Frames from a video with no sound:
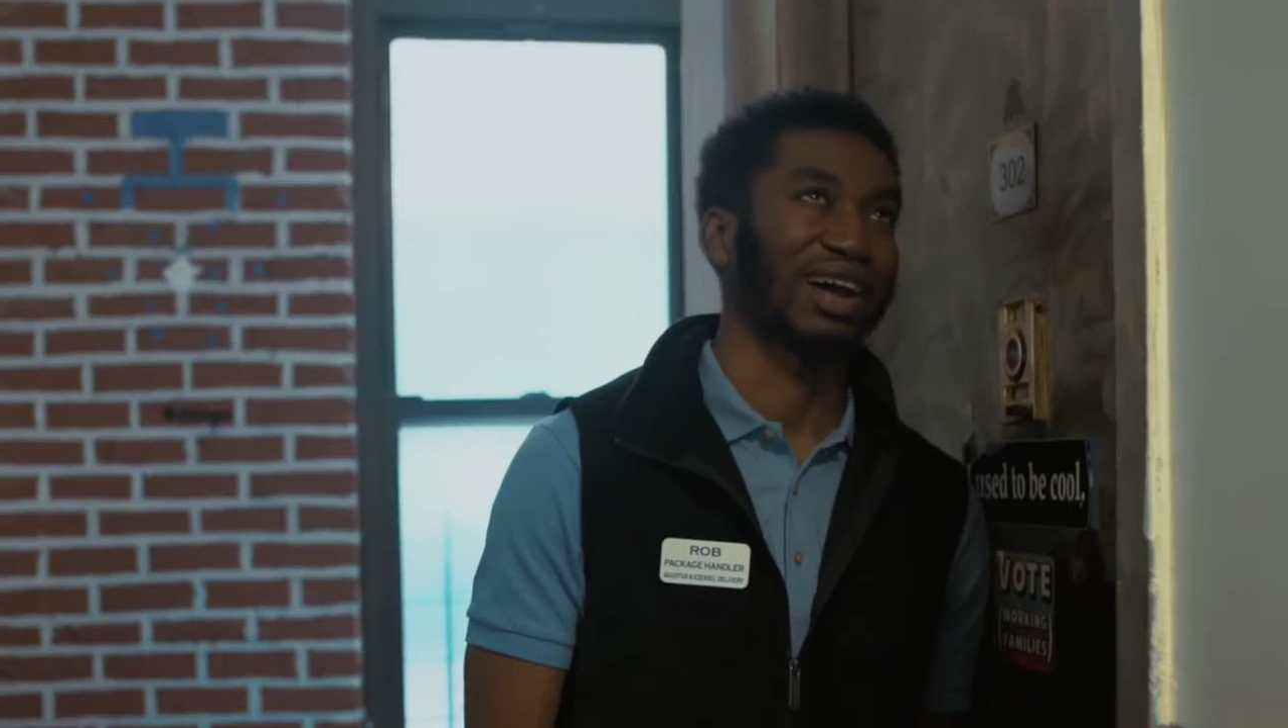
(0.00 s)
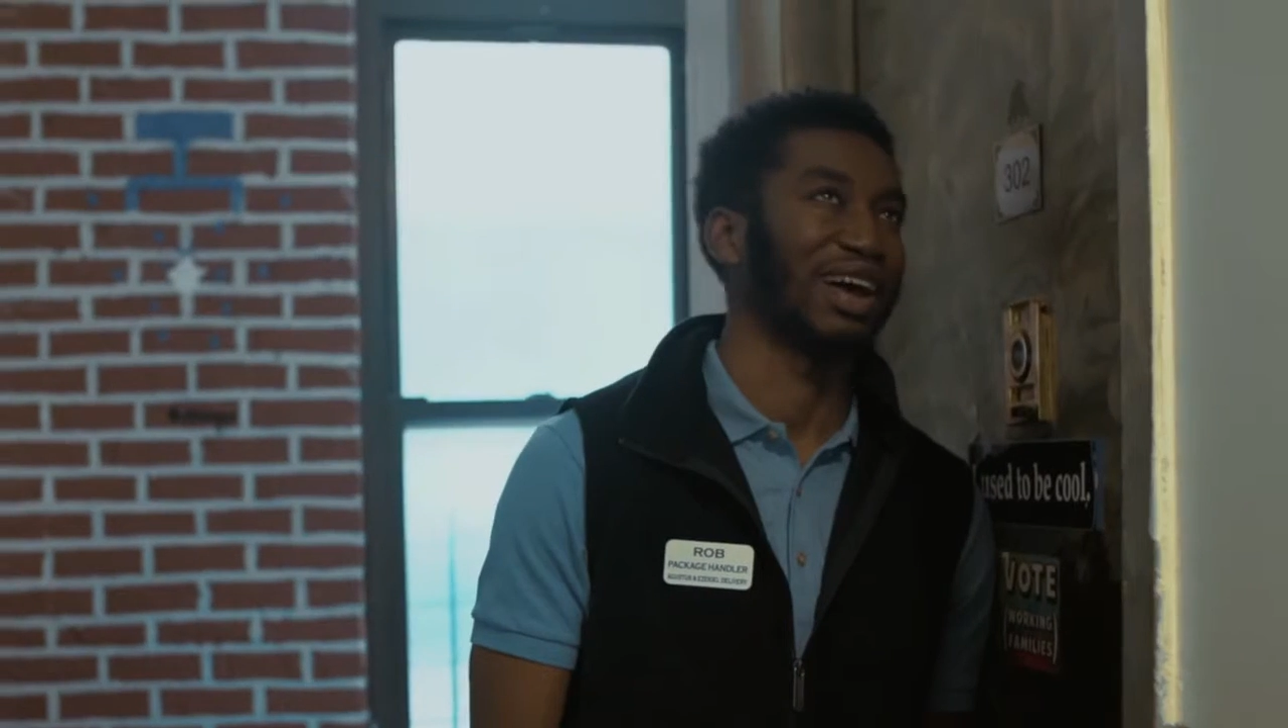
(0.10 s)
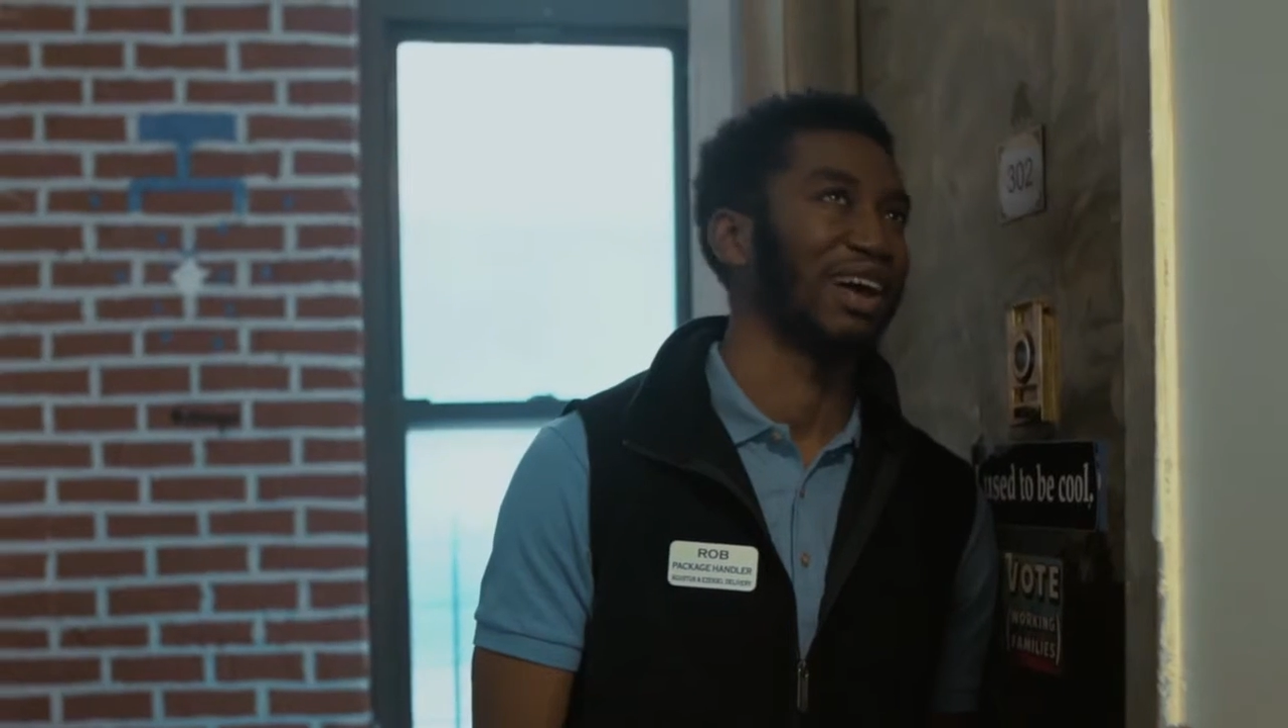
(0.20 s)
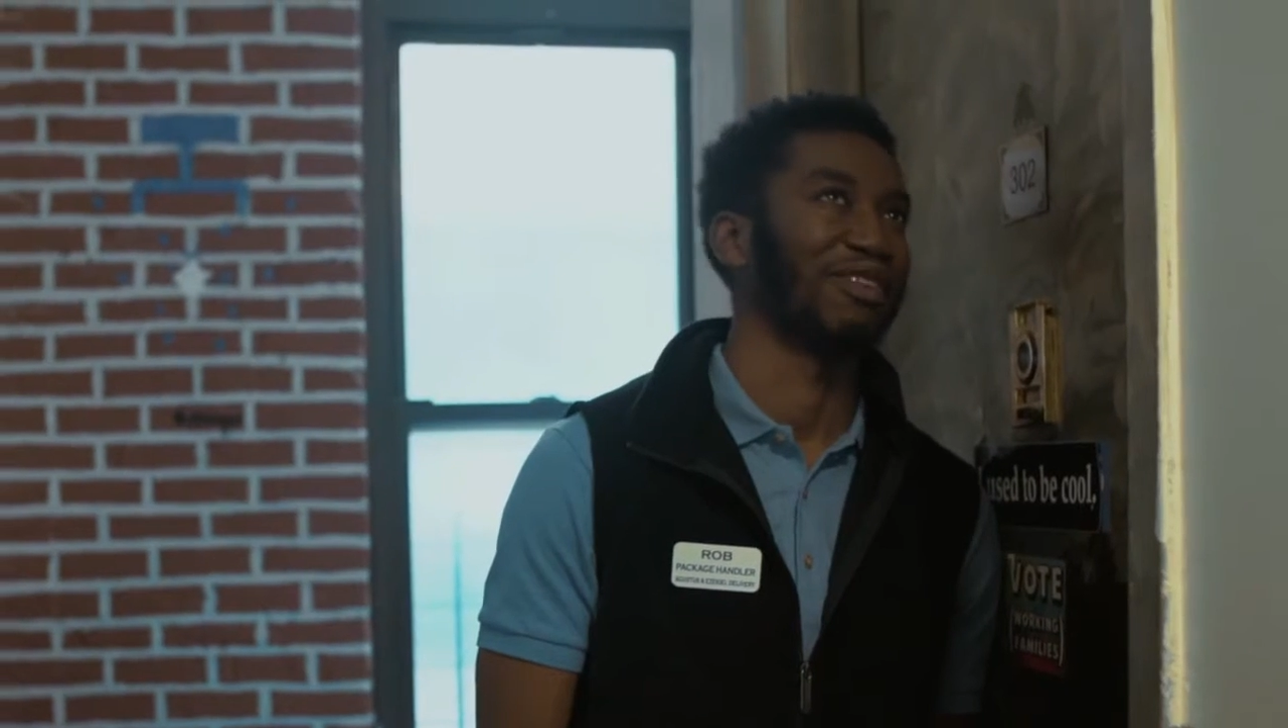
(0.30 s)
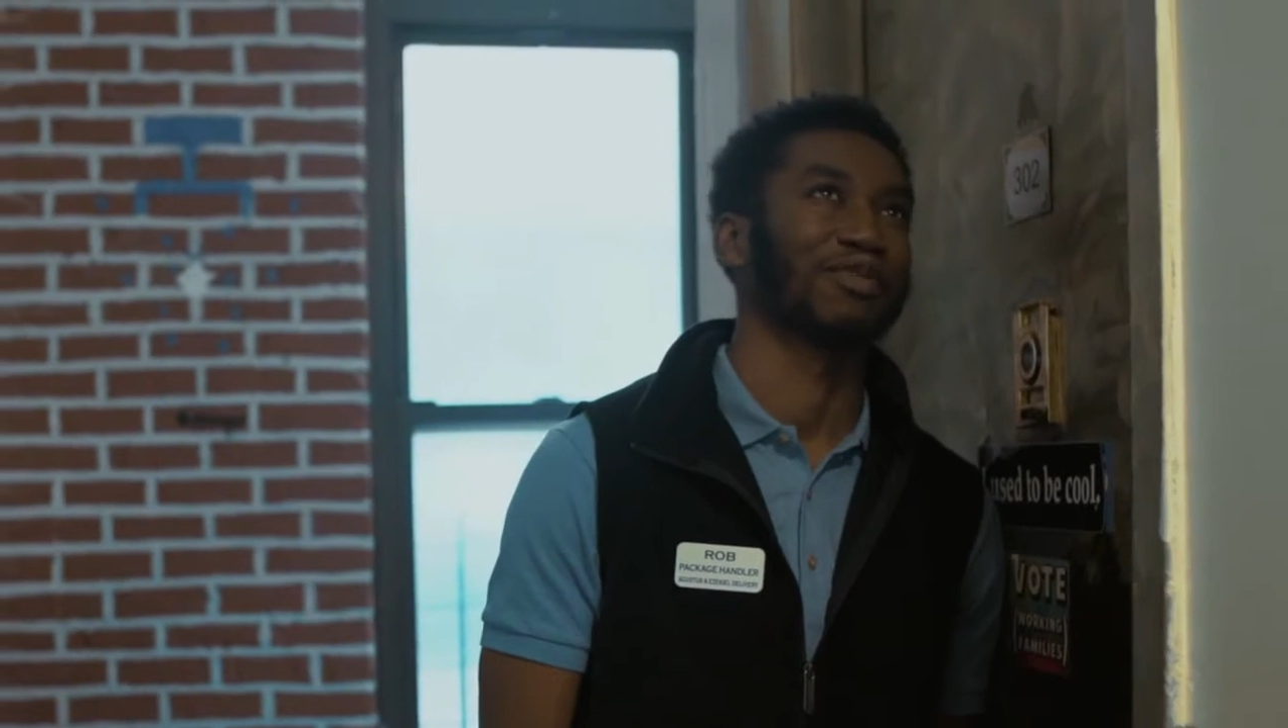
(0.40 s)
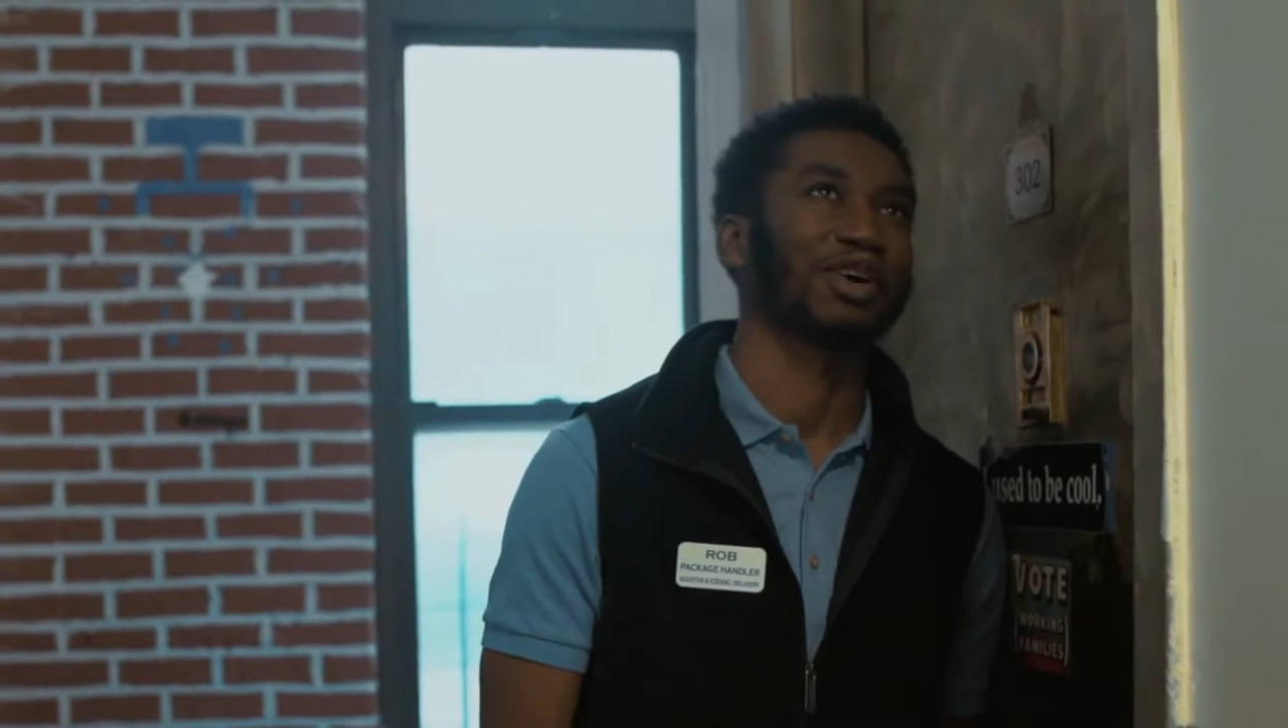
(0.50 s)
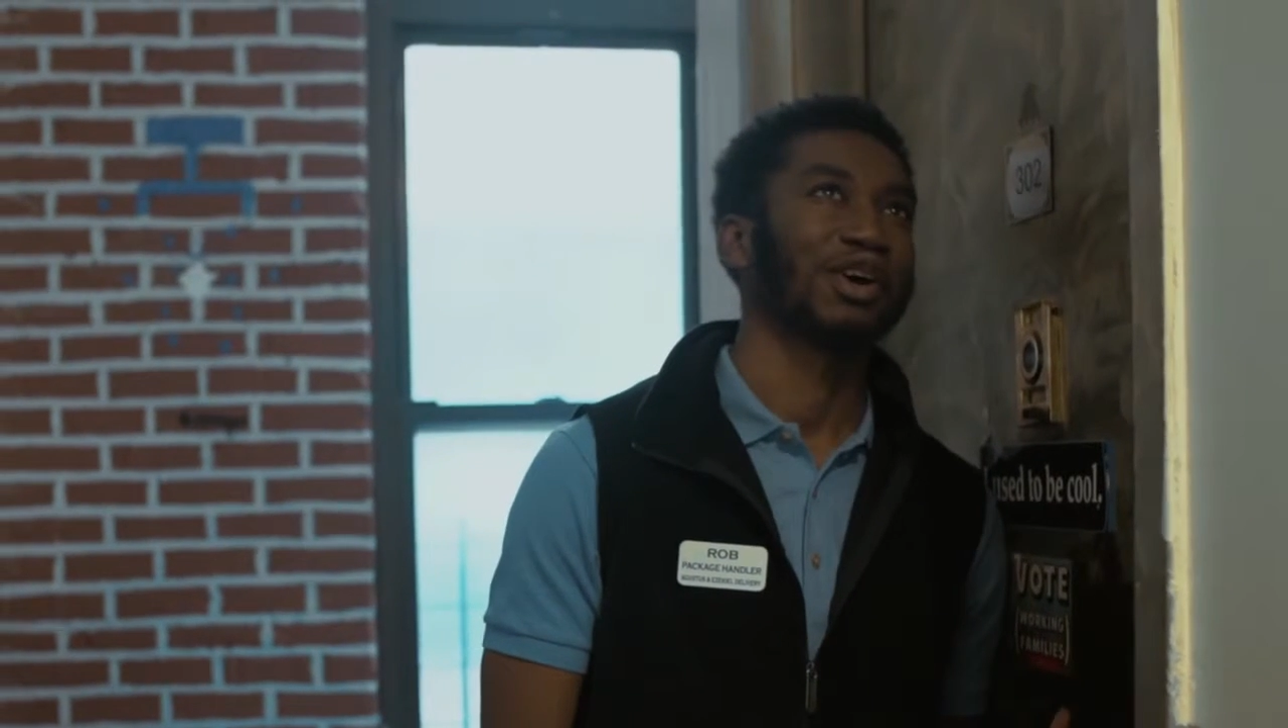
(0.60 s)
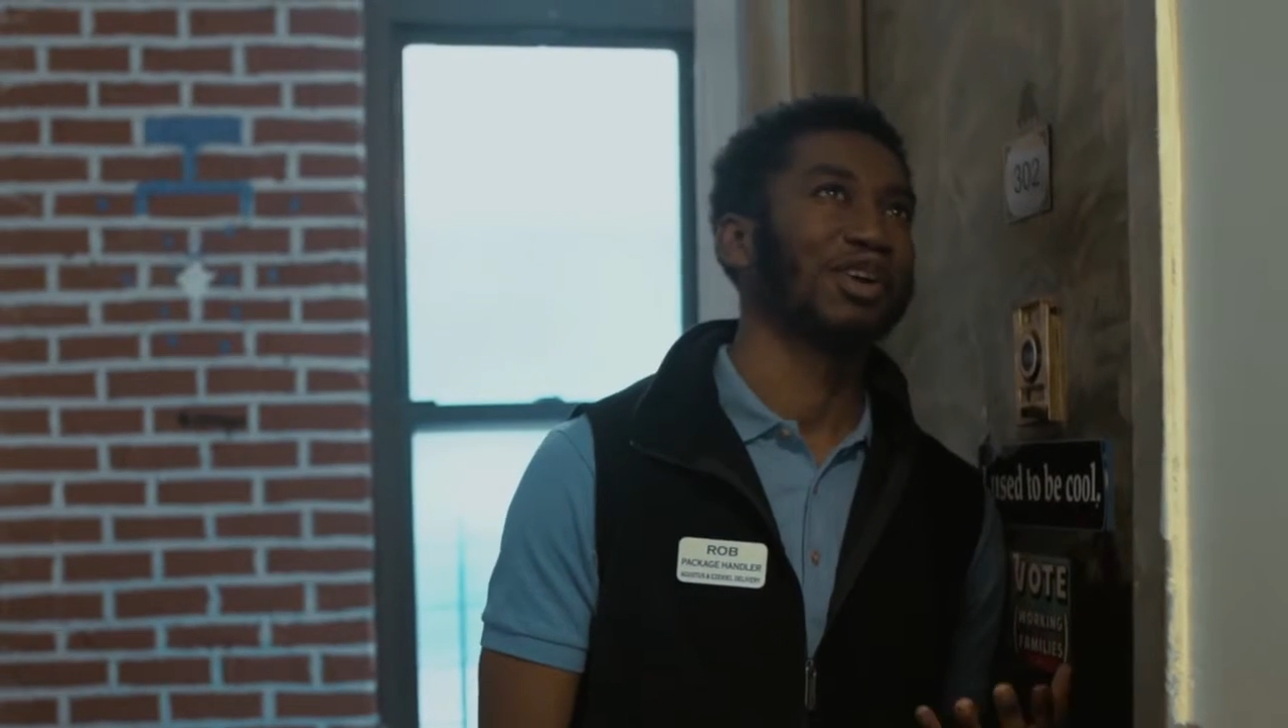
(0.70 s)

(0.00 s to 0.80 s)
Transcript: and I have